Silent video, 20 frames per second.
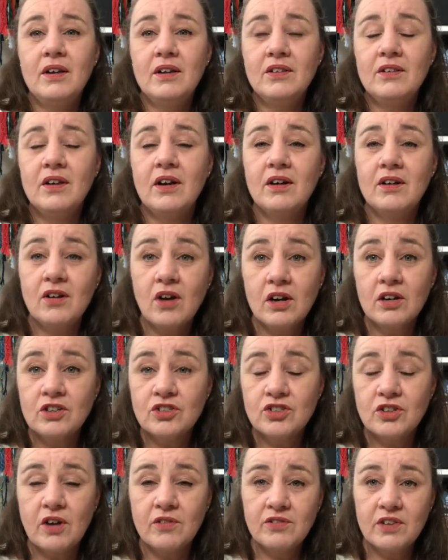the
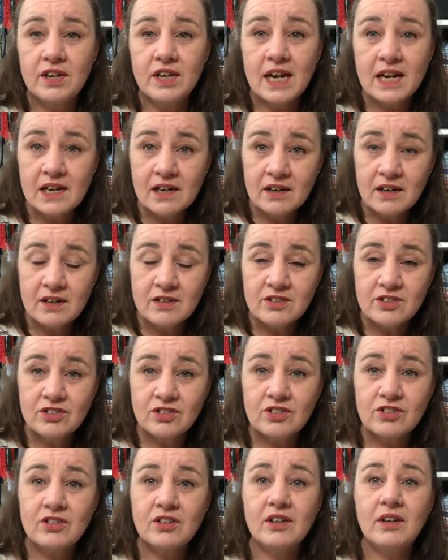colors of the
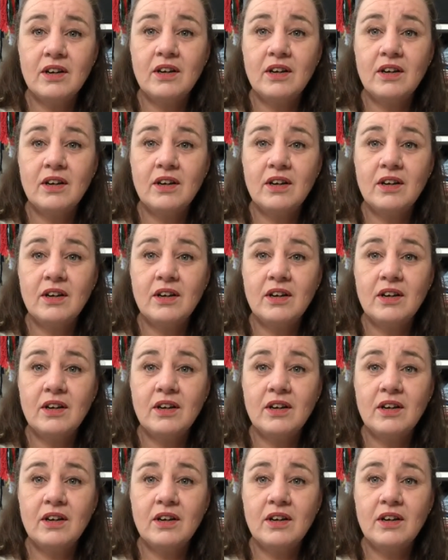Netherlands,